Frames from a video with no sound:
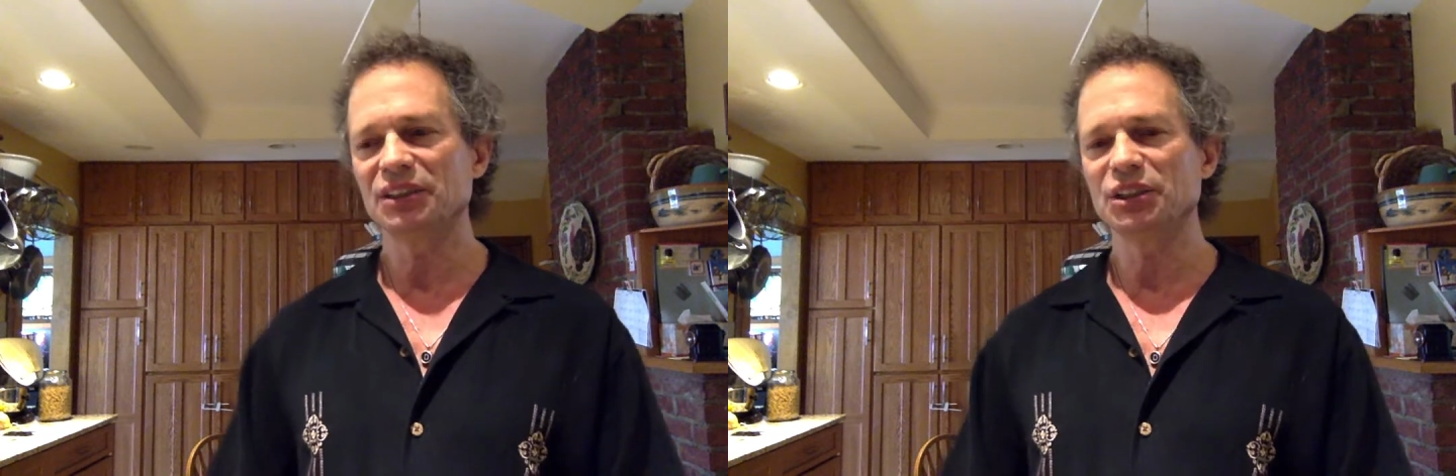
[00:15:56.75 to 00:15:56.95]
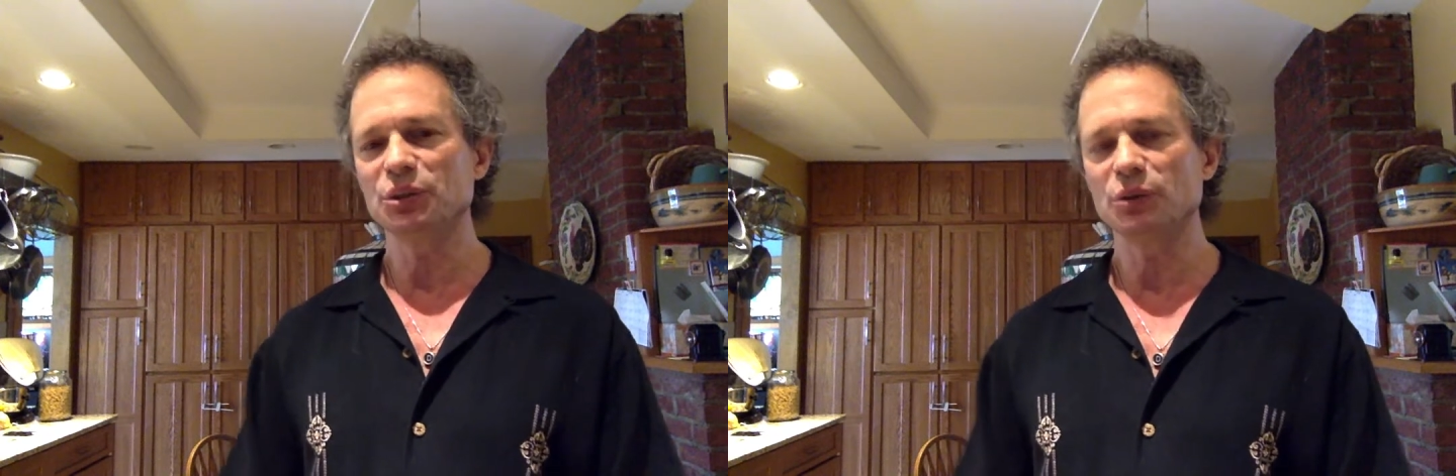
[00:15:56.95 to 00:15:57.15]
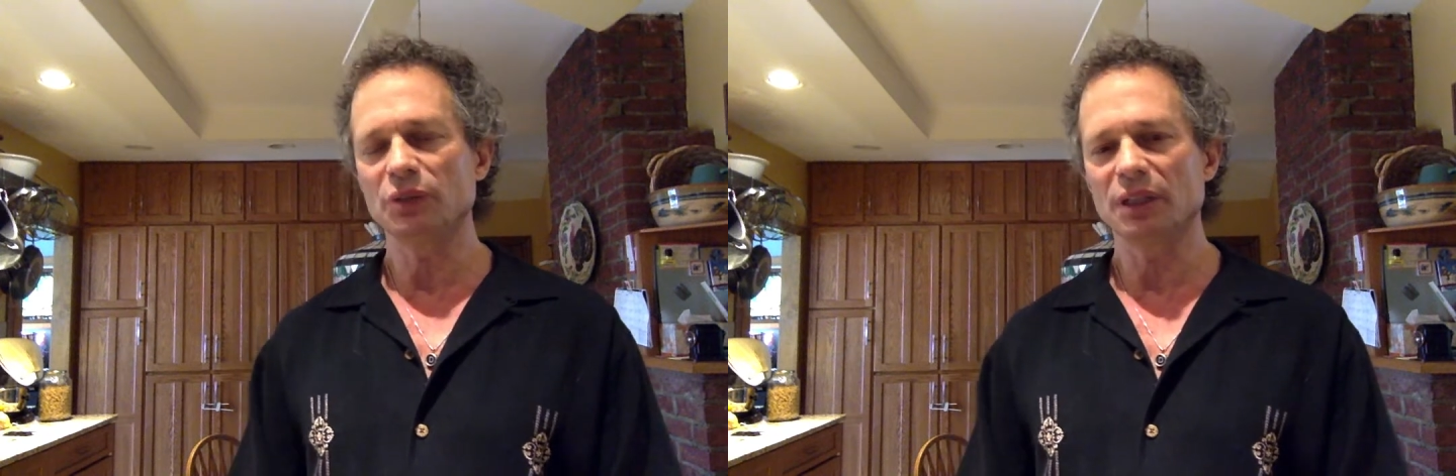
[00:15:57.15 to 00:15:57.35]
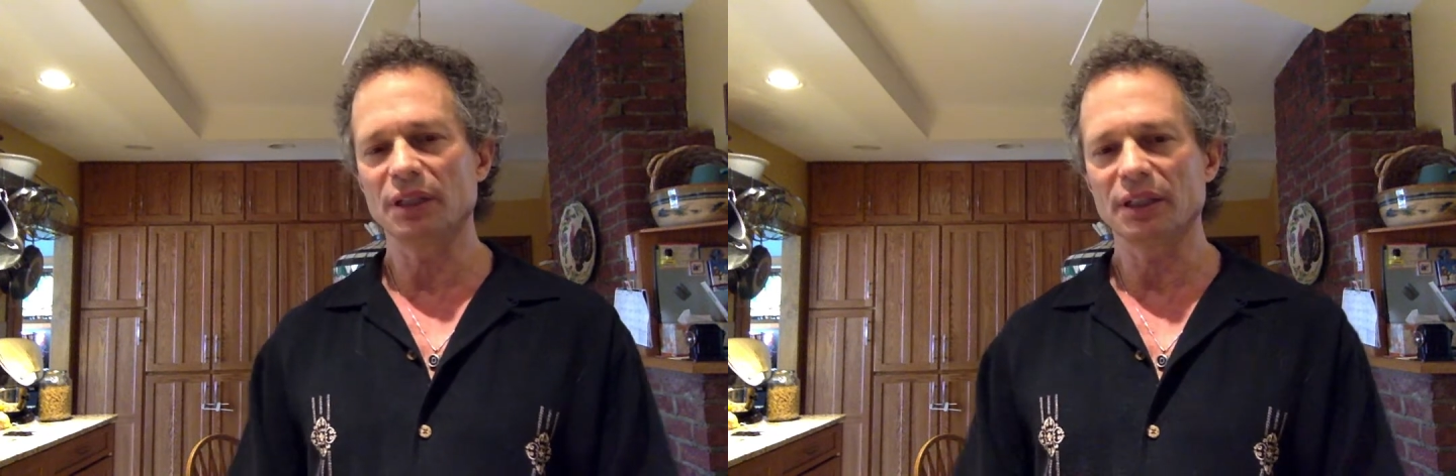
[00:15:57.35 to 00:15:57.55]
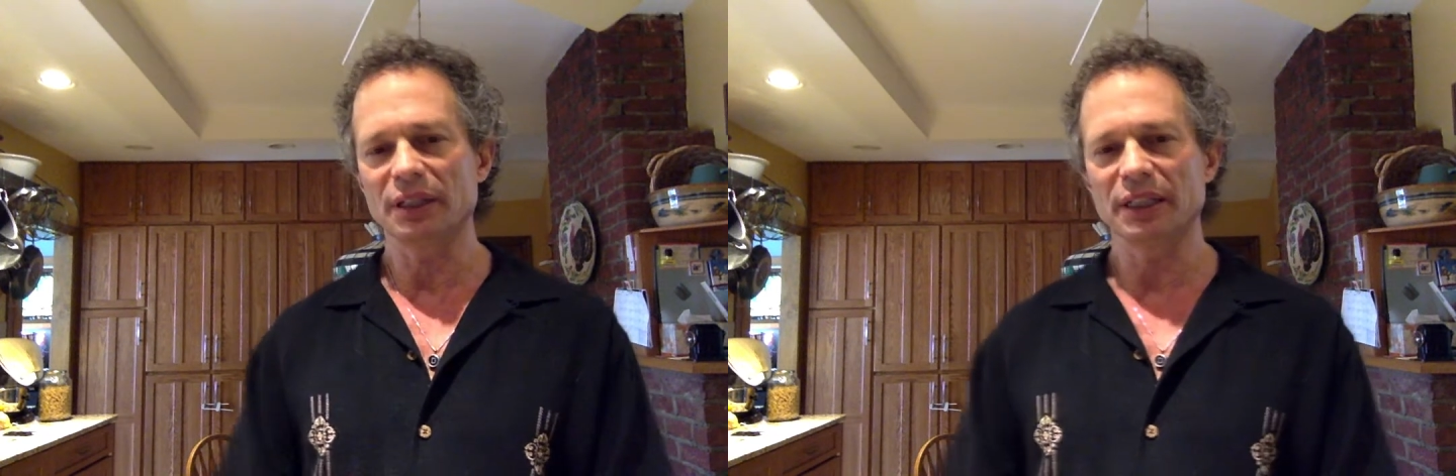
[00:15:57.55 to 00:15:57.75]
to
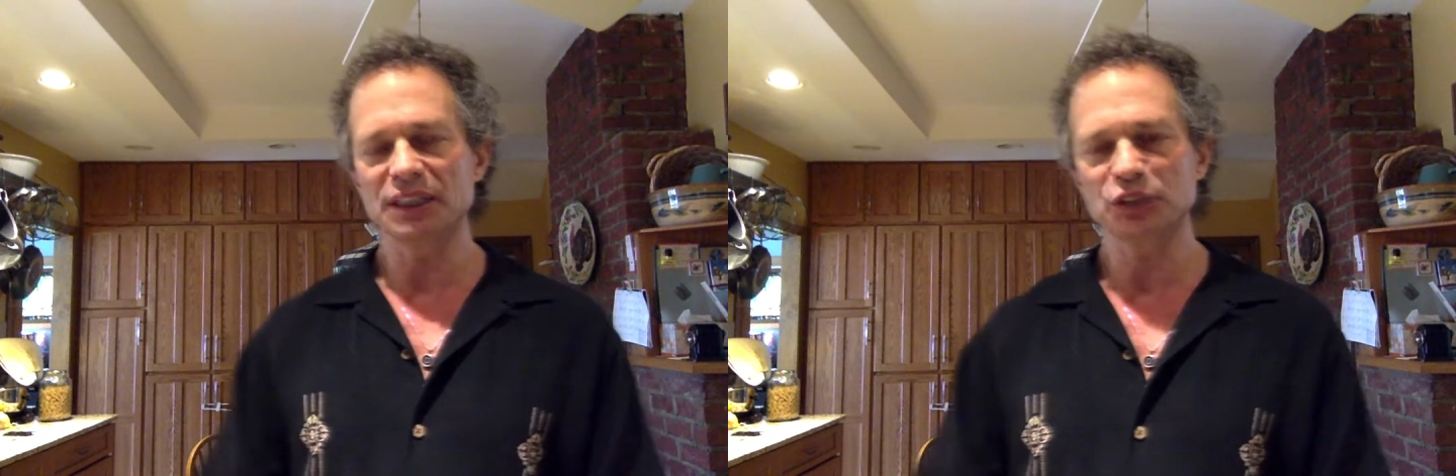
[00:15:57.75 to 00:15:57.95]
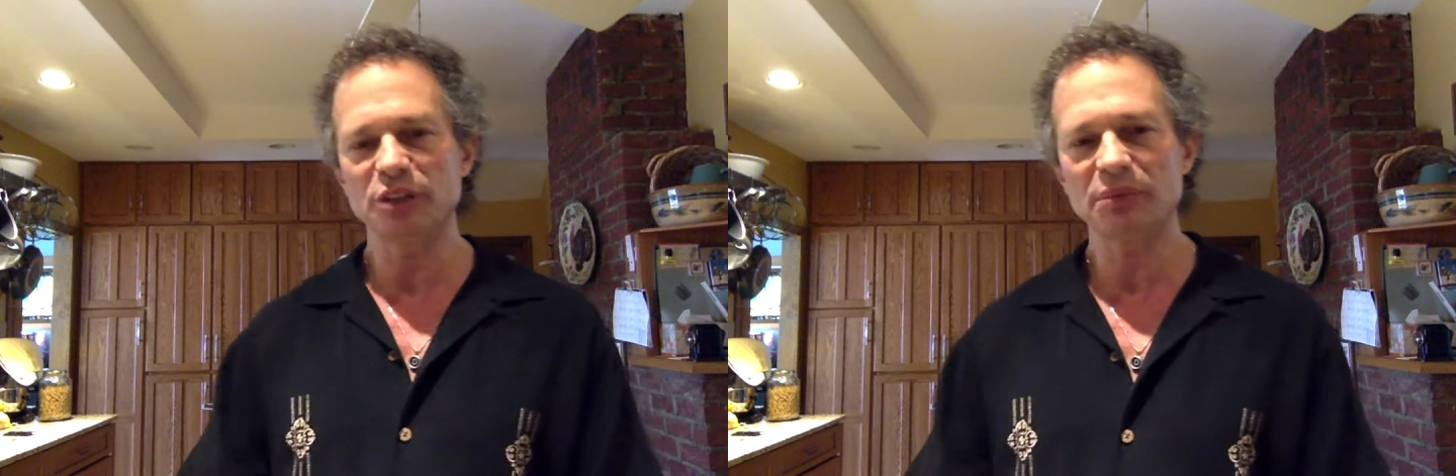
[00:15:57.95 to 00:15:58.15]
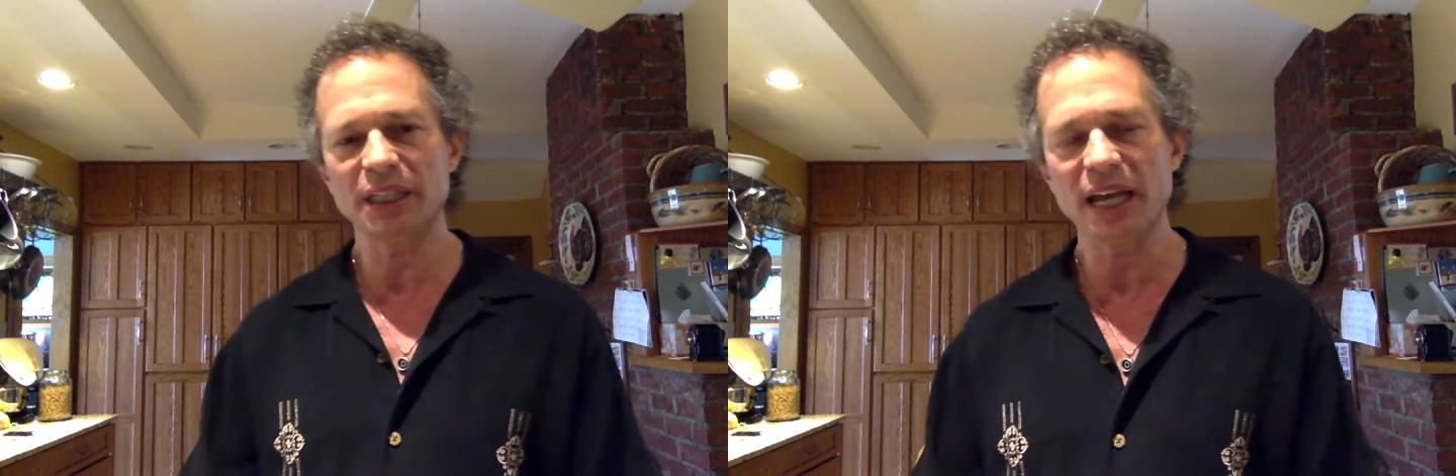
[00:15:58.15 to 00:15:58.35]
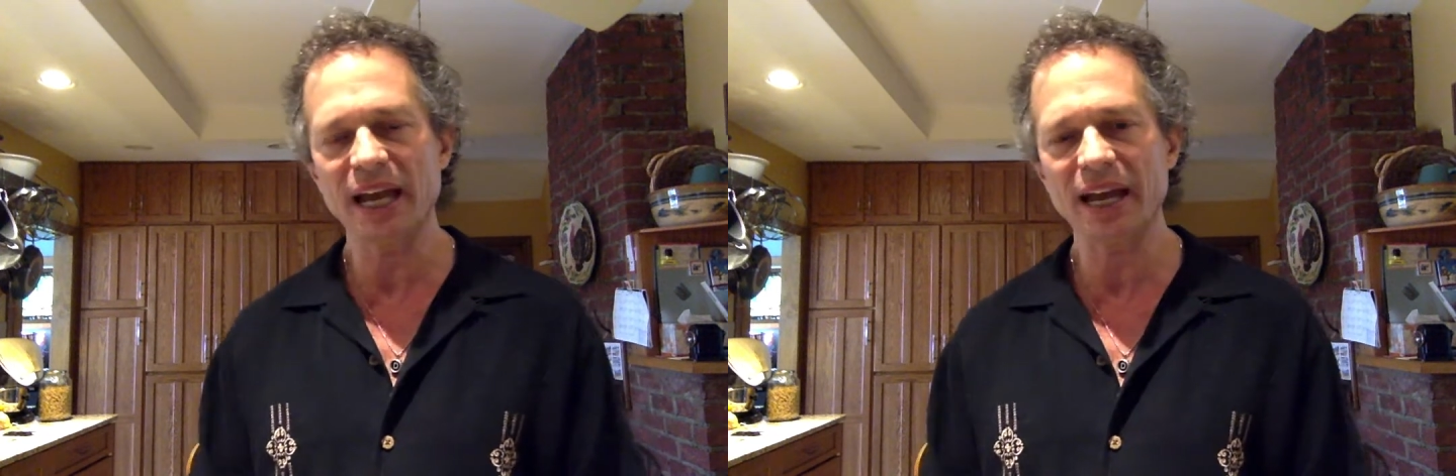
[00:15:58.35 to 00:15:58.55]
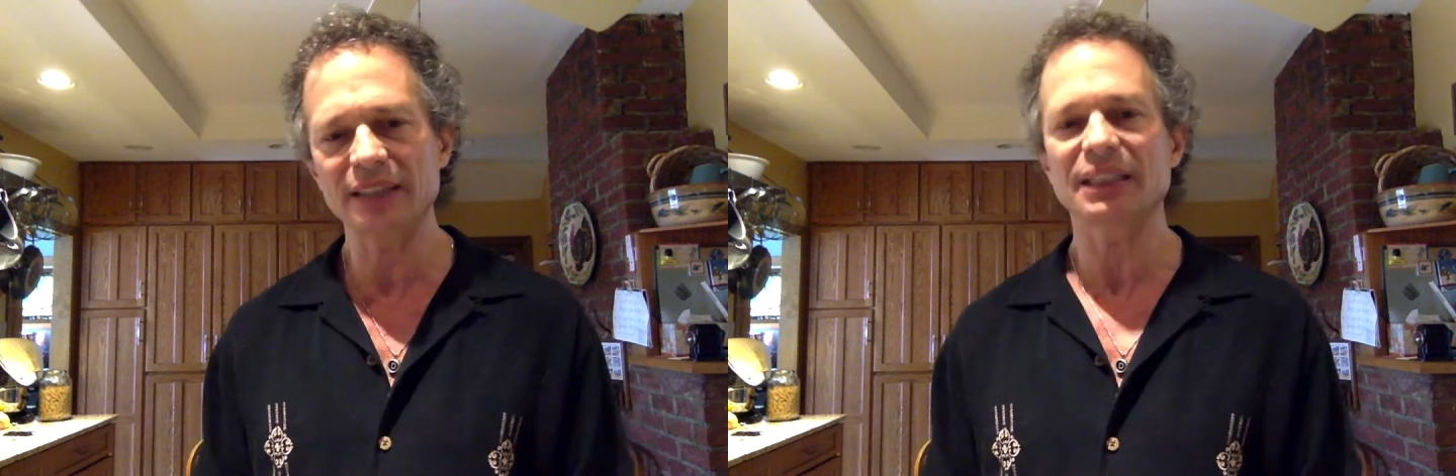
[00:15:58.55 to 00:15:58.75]
extremely
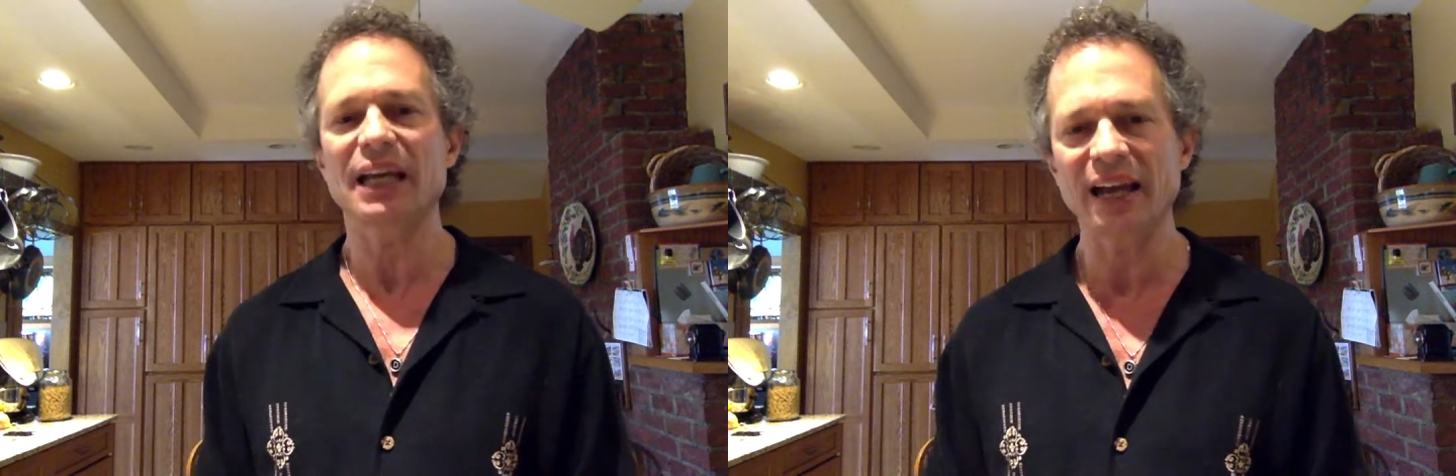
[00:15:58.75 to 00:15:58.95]
act